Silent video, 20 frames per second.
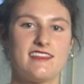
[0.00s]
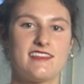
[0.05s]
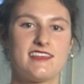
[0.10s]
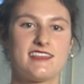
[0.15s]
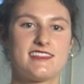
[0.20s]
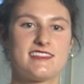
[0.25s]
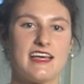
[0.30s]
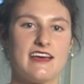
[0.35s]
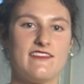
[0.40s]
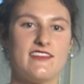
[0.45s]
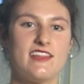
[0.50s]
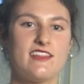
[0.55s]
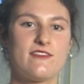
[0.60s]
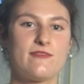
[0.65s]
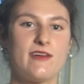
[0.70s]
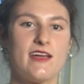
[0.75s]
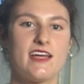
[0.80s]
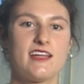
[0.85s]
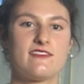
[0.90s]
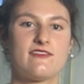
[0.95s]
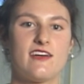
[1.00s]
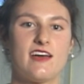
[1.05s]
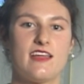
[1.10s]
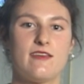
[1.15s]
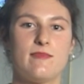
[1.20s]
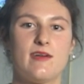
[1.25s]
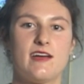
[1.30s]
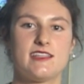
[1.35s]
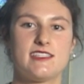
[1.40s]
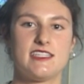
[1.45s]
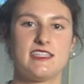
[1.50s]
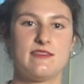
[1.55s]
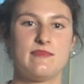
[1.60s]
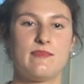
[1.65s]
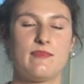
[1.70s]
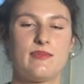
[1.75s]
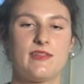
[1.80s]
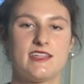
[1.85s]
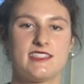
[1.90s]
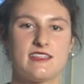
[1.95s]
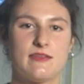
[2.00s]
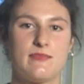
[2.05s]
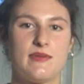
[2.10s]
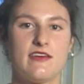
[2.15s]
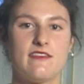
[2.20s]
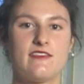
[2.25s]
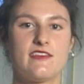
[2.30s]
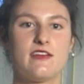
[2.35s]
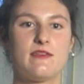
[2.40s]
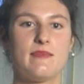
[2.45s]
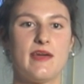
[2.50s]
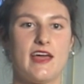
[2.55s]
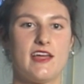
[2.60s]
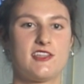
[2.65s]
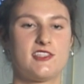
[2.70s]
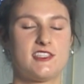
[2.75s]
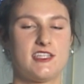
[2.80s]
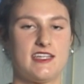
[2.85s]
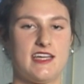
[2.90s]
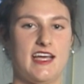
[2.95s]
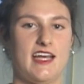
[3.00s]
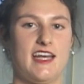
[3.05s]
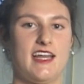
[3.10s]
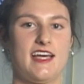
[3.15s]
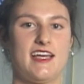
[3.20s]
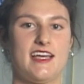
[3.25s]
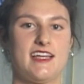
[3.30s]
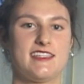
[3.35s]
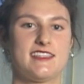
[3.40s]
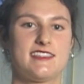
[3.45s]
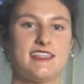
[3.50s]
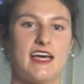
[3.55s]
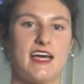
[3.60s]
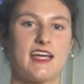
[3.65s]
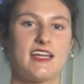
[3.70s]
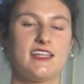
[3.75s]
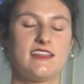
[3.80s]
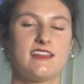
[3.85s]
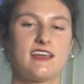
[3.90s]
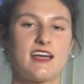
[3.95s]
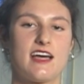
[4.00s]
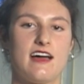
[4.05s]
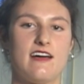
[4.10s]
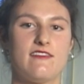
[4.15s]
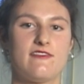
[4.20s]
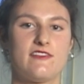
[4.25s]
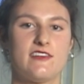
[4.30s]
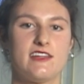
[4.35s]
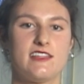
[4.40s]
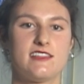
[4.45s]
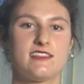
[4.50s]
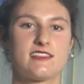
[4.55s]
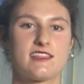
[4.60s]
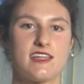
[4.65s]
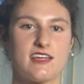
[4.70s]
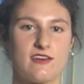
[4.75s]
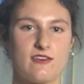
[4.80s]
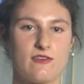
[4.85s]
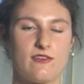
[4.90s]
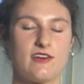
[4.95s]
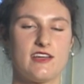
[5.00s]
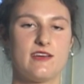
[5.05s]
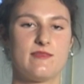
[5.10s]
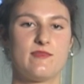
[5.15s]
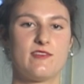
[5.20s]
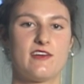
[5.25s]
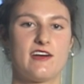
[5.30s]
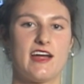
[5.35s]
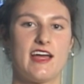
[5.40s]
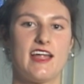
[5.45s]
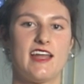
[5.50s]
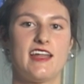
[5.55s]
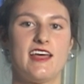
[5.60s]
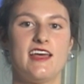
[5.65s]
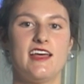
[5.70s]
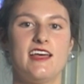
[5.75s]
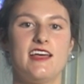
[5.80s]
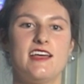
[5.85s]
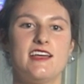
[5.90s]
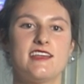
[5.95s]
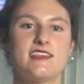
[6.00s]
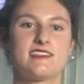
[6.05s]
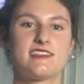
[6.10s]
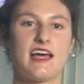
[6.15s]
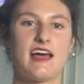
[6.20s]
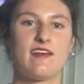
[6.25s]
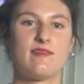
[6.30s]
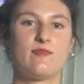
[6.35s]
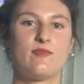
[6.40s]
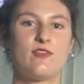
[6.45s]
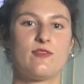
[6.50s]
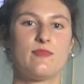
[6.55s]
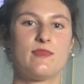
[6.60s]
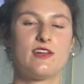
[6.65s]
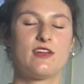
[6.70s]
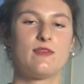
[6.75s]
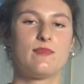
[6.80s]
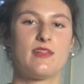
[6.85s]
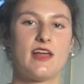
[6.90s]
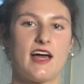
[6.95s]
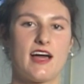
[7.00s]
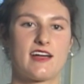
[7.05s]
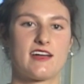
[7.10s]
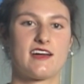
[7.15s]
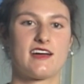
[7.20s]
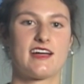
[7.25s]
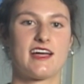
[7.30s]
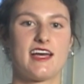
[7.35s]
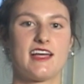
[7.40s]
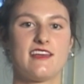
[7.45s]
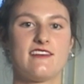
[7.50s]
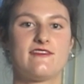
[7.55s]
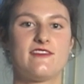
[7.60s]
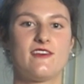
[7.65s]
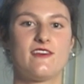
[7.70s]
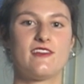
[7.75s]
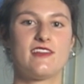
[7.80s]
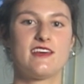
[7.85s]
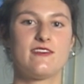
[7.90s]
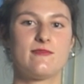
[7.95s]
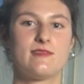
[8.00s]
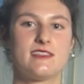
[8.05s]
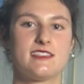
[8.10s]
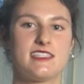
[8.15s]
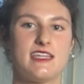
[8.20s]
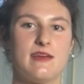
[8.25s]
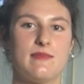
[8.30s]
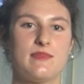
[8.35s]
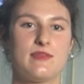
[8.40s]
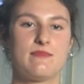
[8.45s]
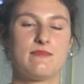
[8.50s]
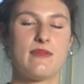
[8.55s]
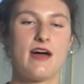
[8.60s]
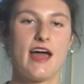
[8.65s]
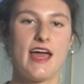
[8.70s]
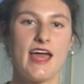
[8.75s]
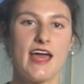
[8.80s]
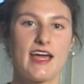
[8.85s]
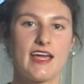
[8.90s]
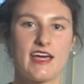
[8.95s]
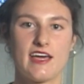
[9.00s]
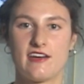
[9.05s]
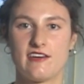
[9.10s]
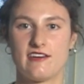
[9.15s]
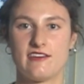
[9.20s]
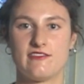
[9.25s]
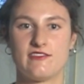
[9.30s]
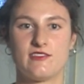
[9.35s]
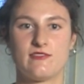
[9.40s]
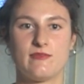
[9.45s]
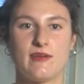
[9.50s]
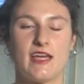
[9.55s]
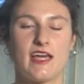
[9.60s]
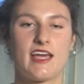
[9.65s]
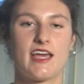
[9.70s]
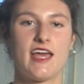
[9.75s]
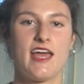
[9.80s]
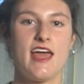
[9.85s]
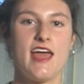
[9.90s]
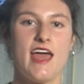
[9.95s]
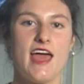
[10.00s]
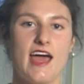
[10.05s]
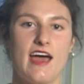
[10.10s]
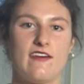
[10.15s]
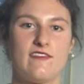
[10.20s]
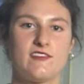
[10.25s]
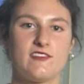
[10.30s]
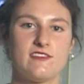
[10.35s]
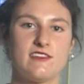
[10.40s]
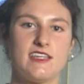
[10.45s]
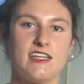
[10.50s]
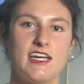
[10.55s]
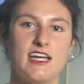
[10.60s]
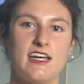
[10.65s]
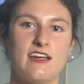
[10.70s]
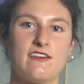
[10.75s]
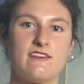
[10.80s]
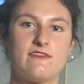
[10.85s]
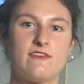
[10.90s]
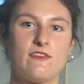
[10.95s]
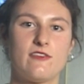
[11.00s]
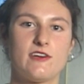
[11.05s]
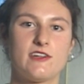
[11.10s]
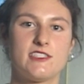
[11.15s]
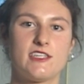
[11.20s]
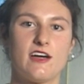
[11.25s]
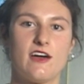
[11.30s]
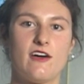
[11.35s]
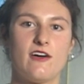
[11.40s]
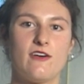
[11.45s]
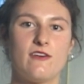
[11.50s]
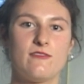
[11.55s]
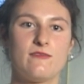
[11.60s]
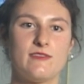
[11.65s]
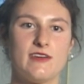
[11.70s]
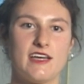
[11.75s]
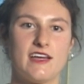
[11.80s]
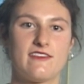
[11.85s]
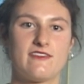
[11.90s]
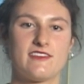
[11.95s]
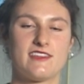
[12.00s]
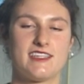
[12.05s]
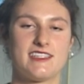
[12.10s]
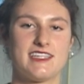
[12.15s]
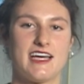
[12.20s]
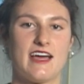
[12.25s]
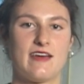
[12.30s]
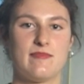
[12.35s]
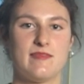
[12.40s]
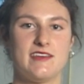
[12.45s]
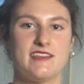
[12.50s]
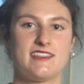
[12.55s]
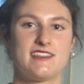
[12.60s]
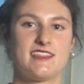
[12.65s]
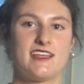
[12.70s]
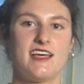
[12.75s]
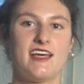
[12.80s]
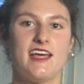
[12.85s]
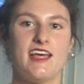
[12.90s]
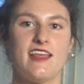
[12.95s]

The 7th-ranked volleyball team plays a pivotal match tonight against 2nd in the conference, Concordia Moorhead. Sophomore middle blocker Kelly Foley was named MIAC Hitter of the Week after leading a 4-0 week for the Tommies.